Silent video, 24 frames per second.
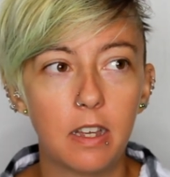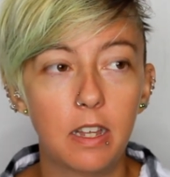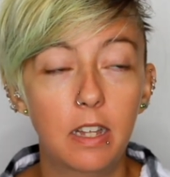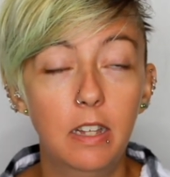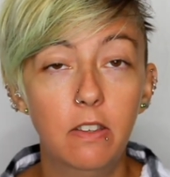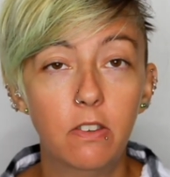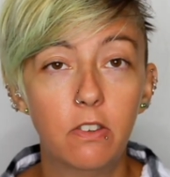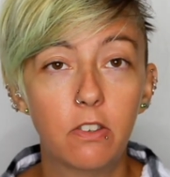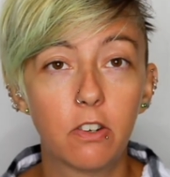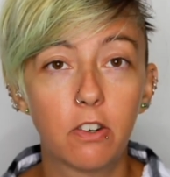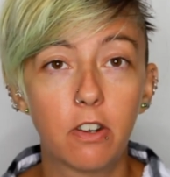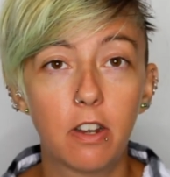
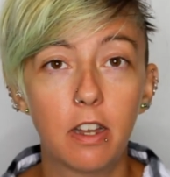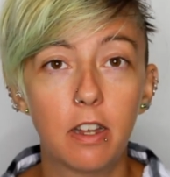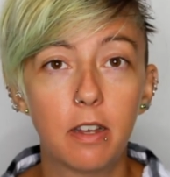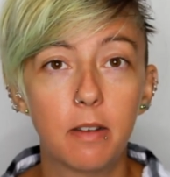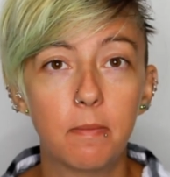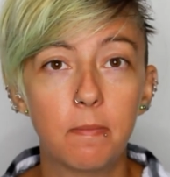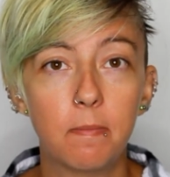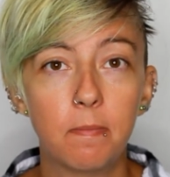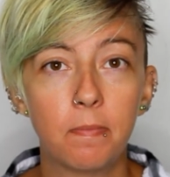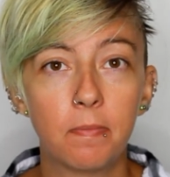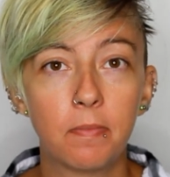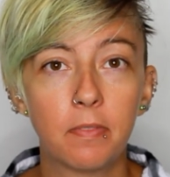
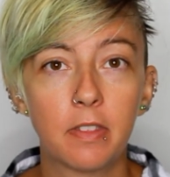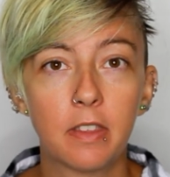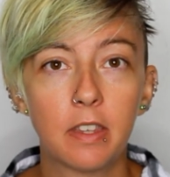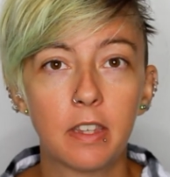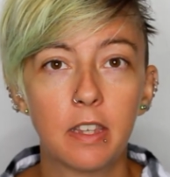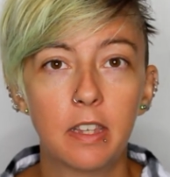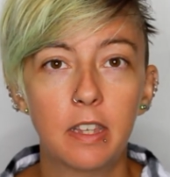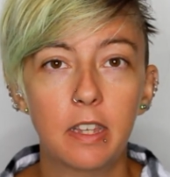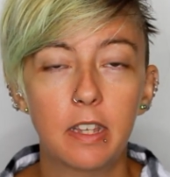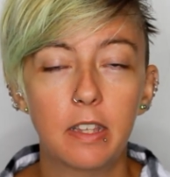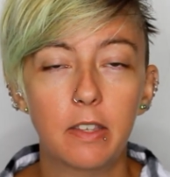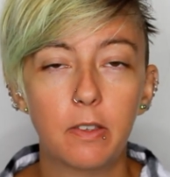Instagram
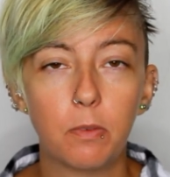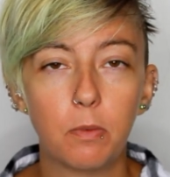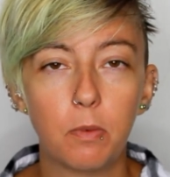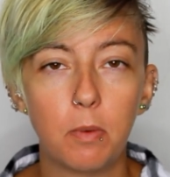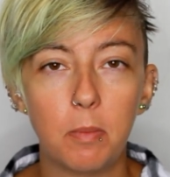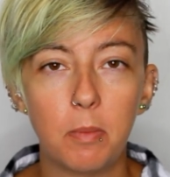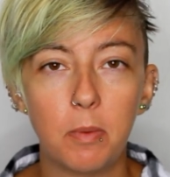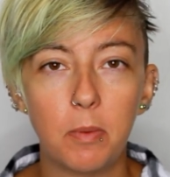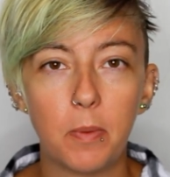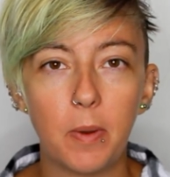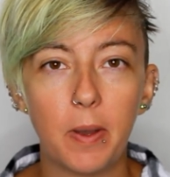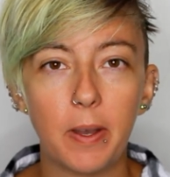as
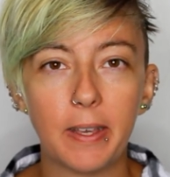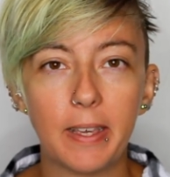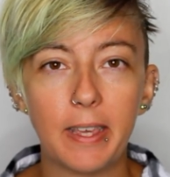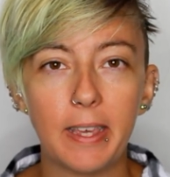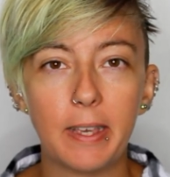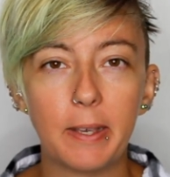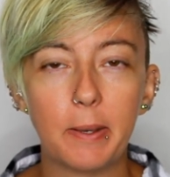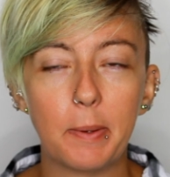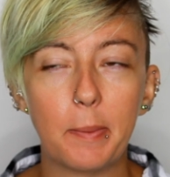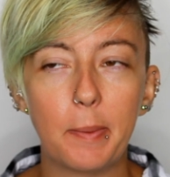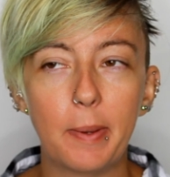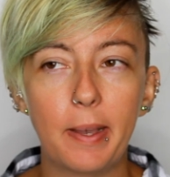Woman
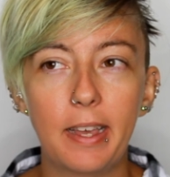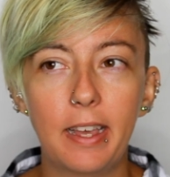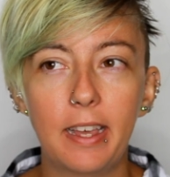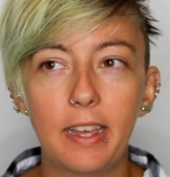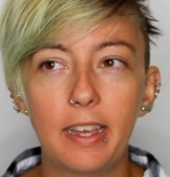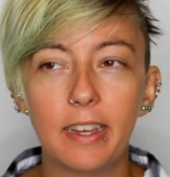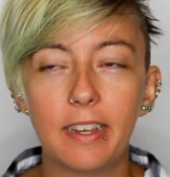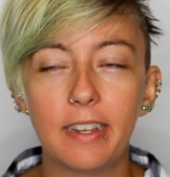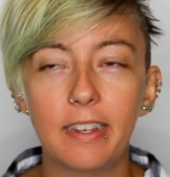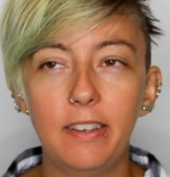Walking Away